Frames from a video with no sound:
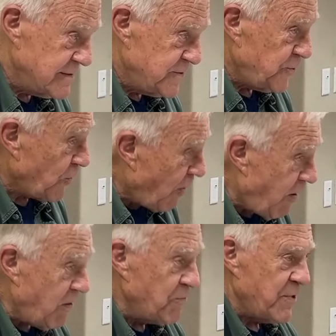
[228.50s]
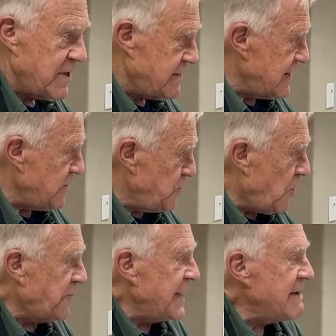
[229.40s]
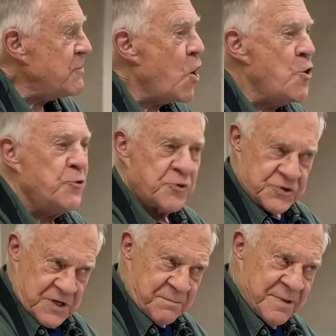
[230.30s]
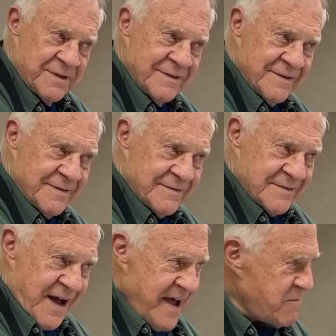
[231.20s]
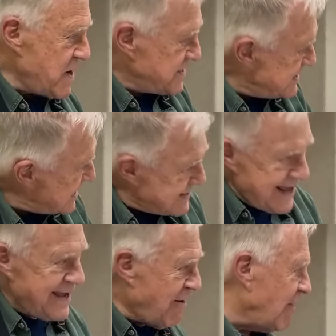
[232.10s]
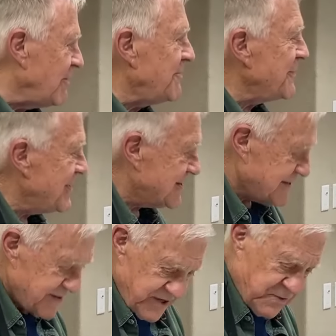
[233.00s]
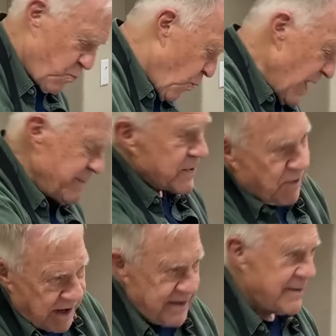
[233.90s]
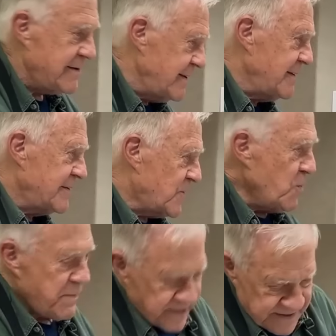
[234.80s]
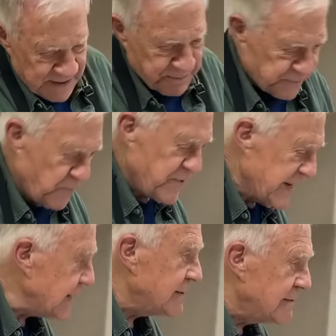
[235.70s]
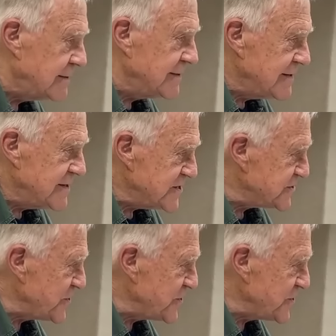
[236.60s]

You're already there. You already have ownership. I have my DNA all over this. And just wipe it on. Don't mix it up so neat. This is